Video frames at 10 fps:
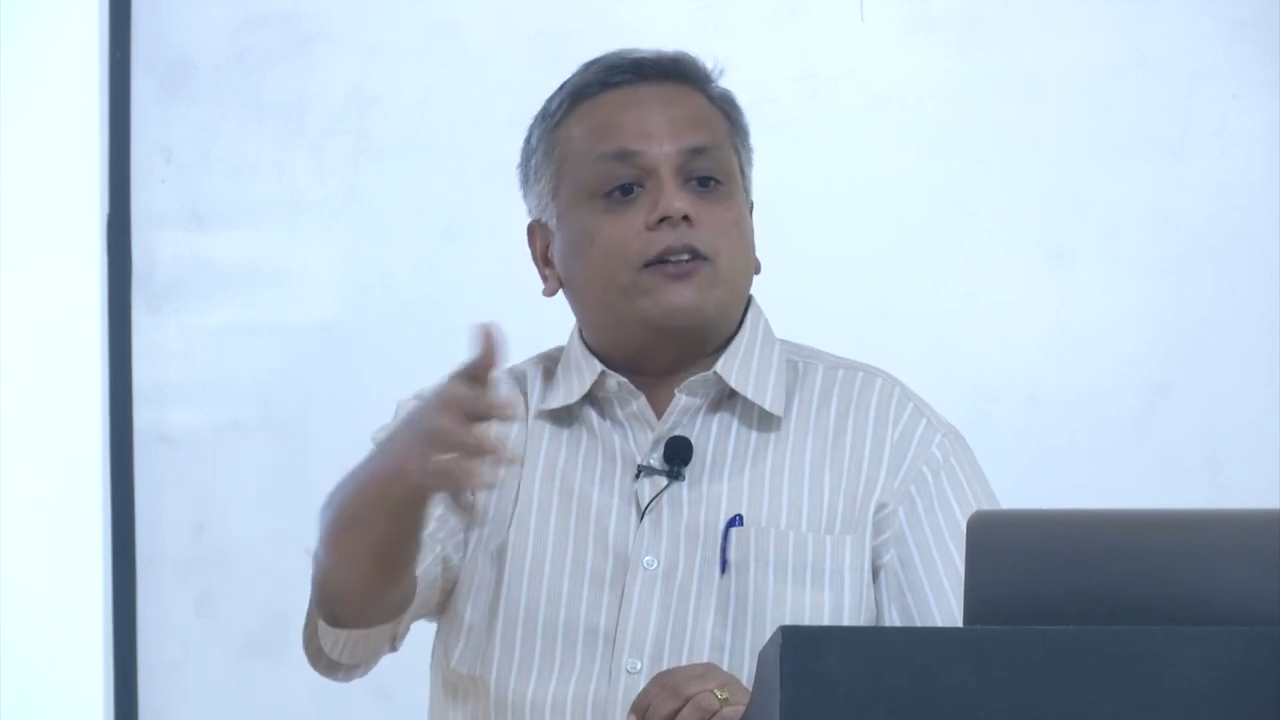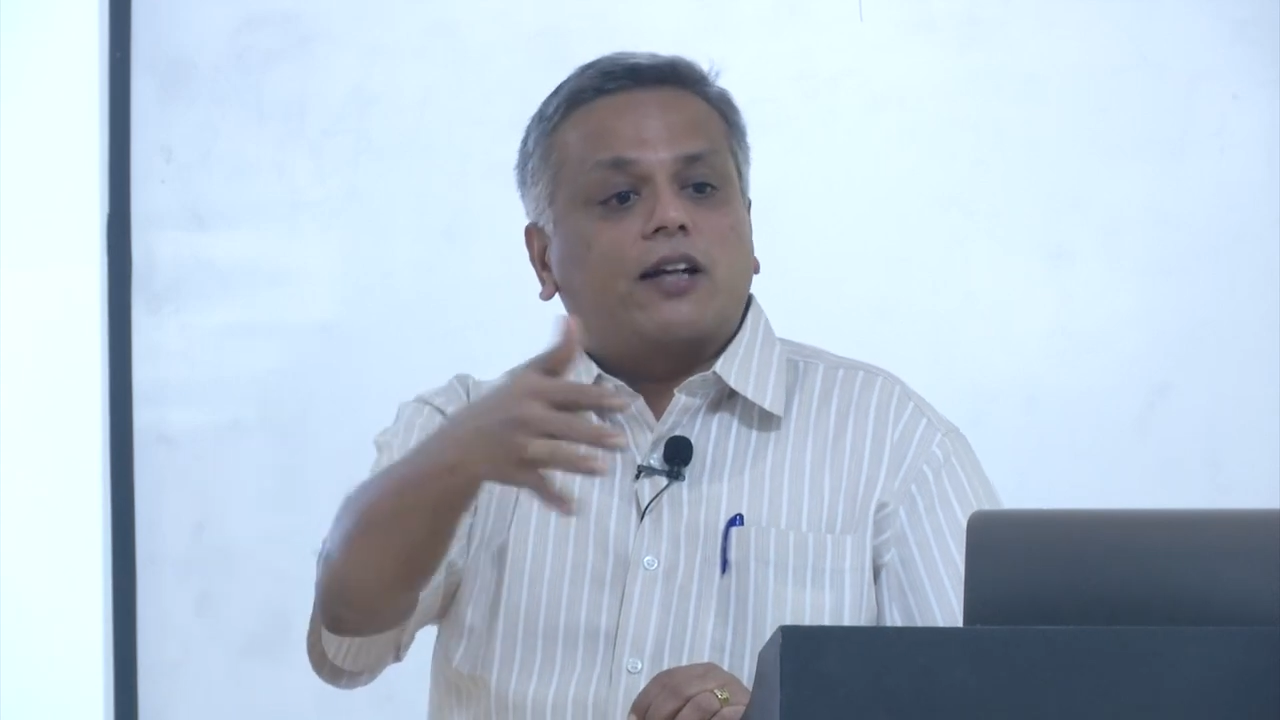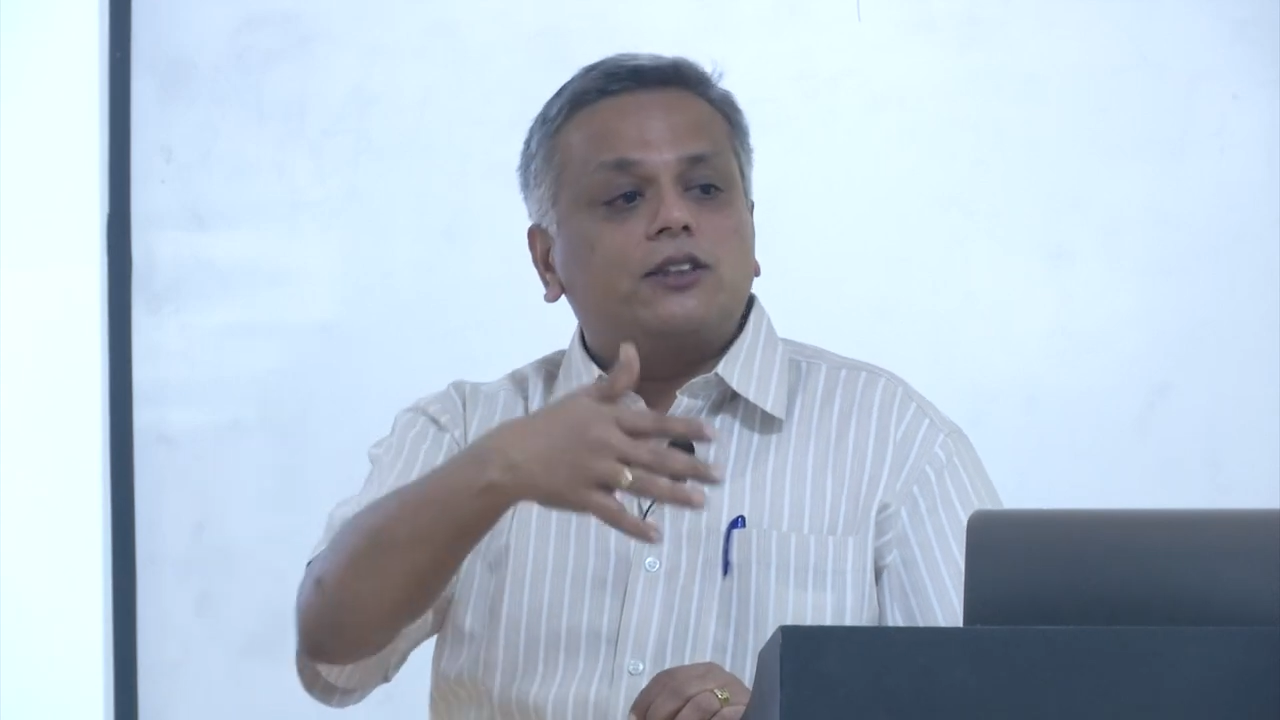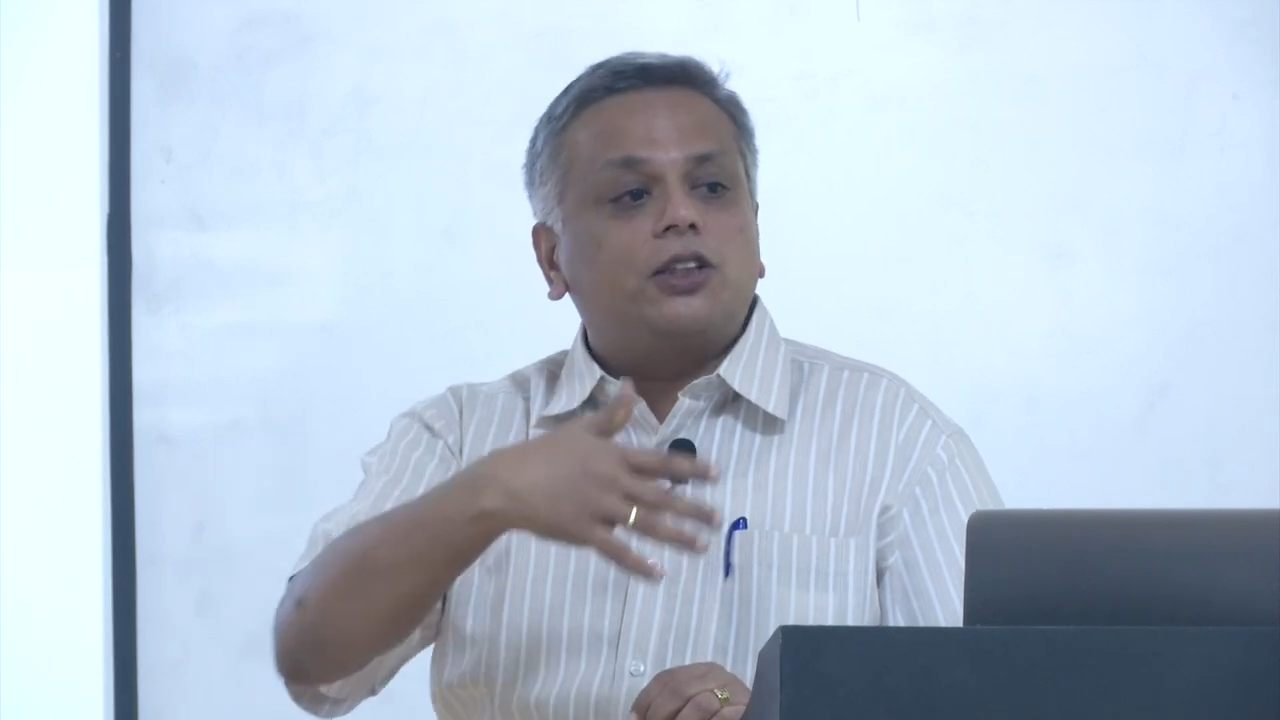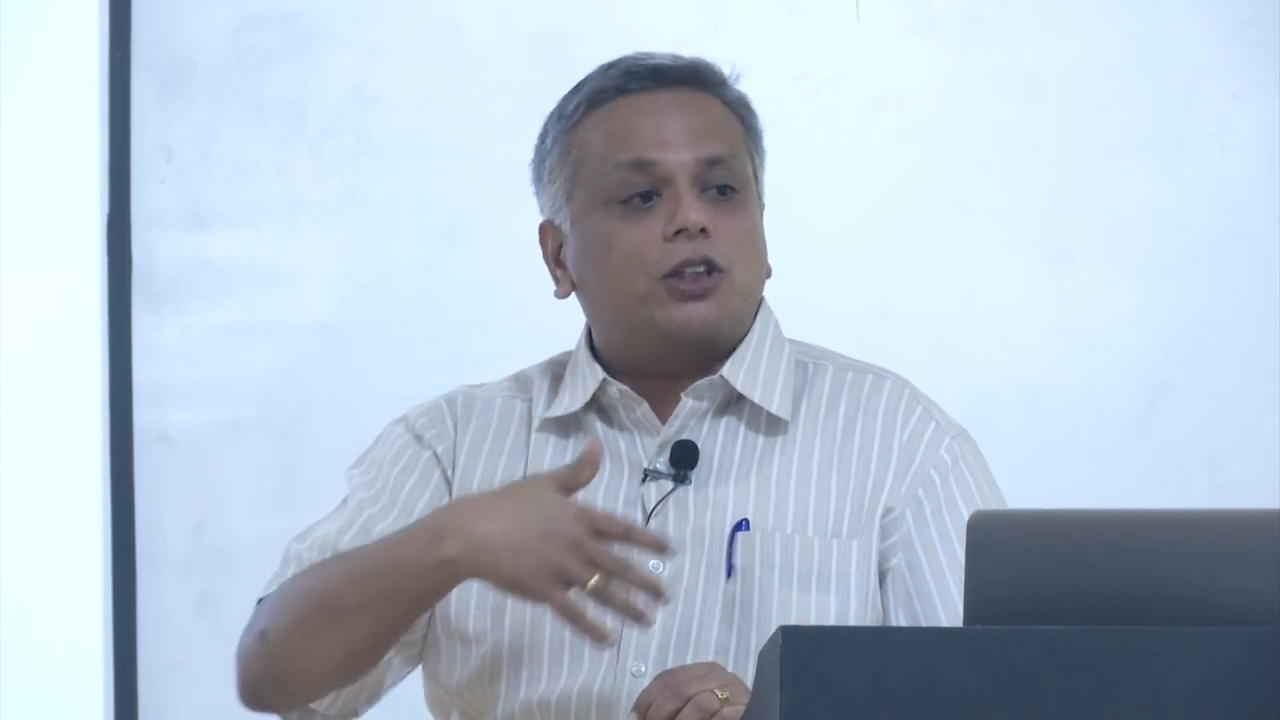
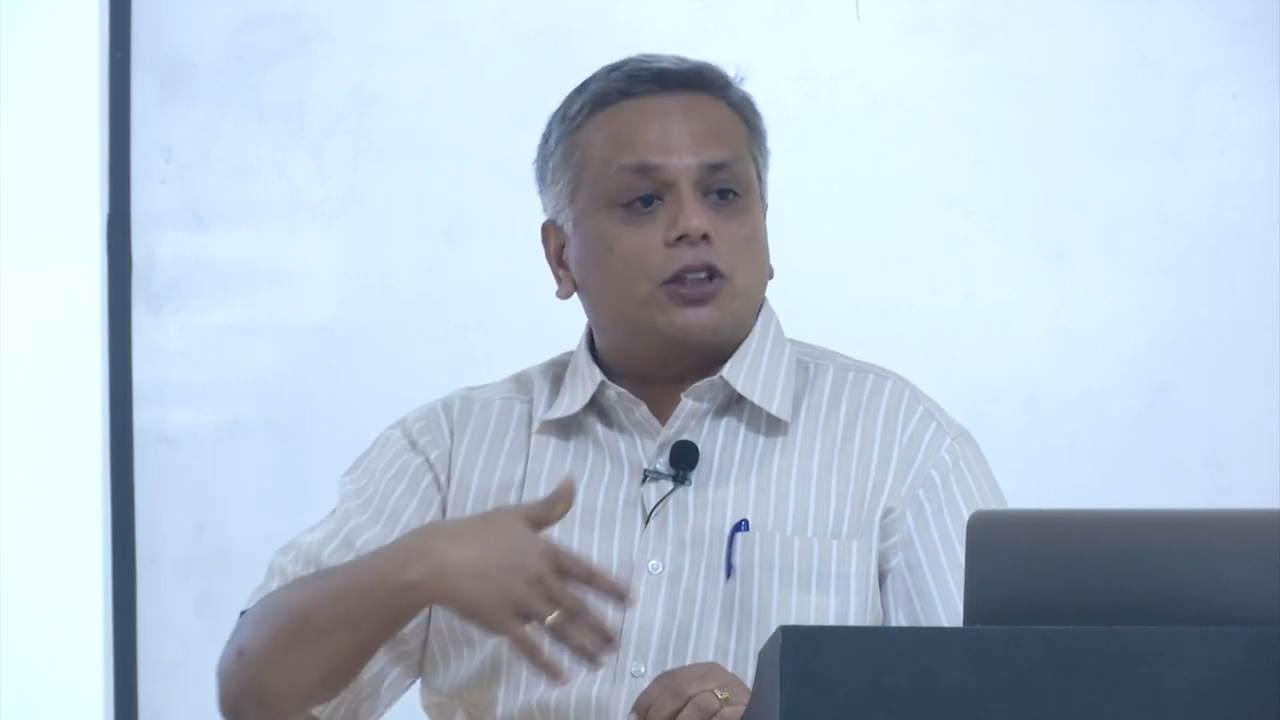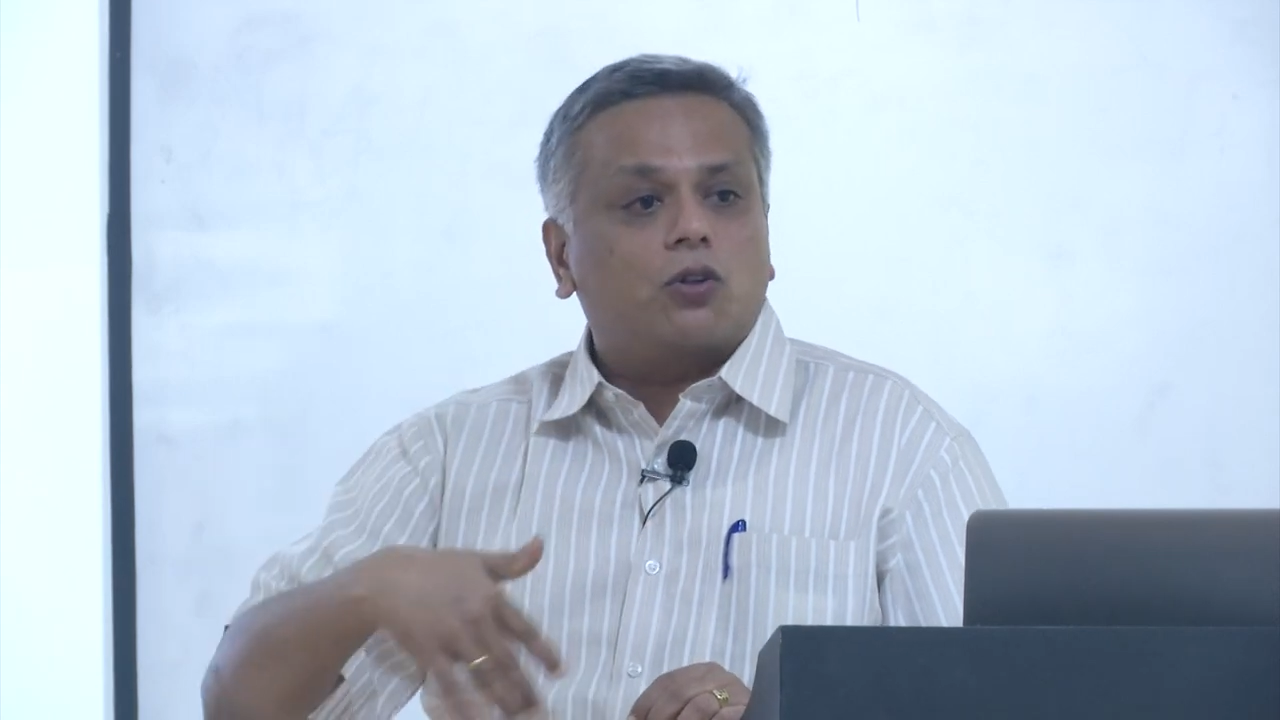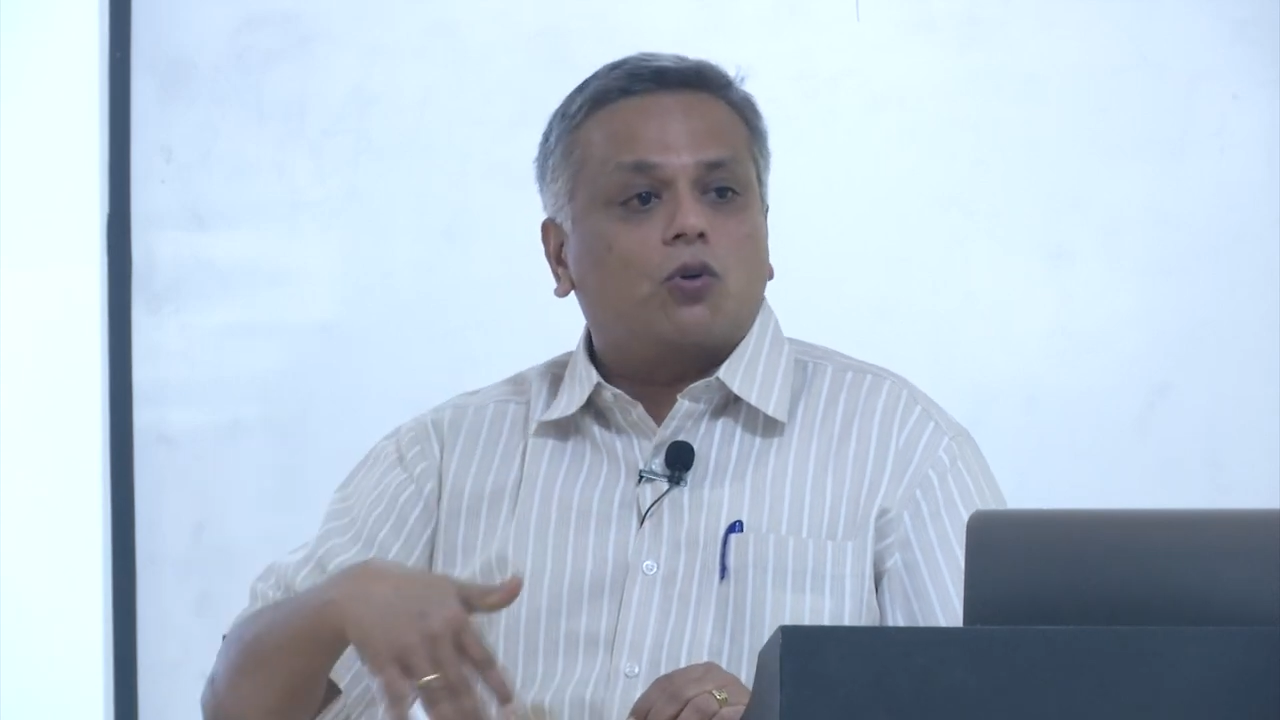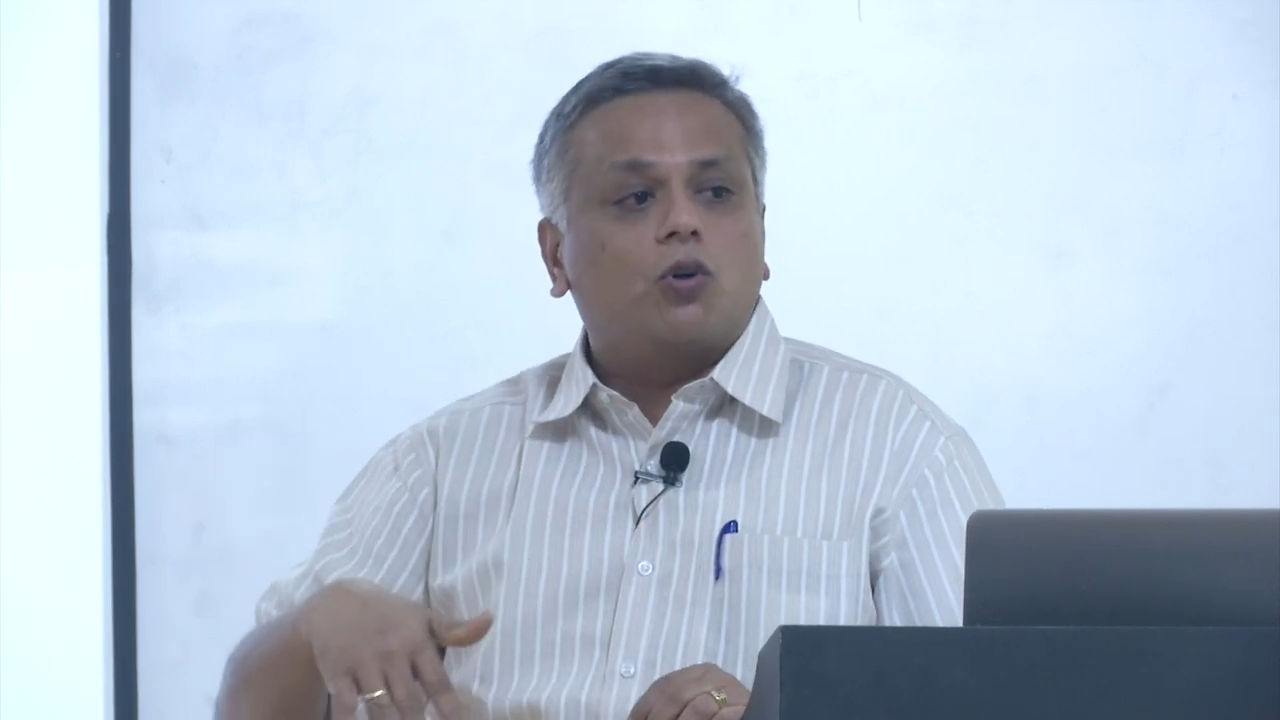transition the